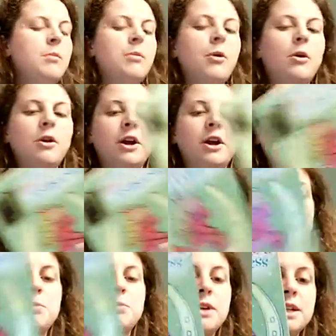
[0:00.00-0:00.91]
Pony
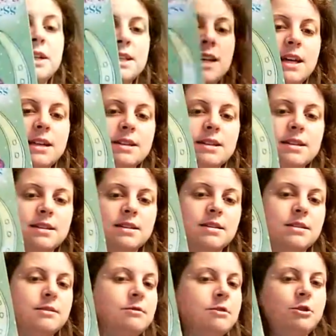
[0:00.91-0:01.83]
Crazed
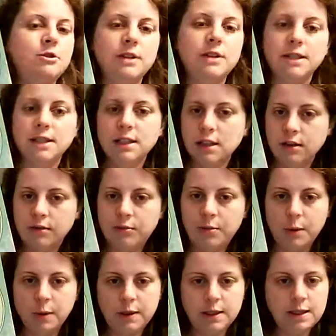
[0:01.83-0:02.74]
Princess. Who doesn't love
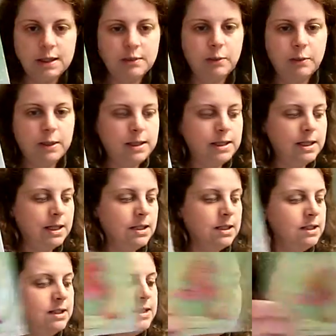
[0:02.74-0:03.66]
ponies and
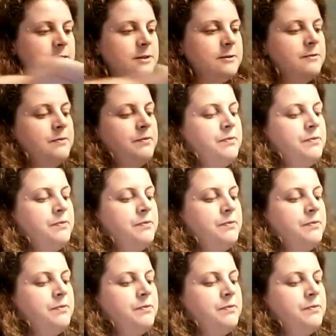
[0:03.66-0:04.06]
princesses?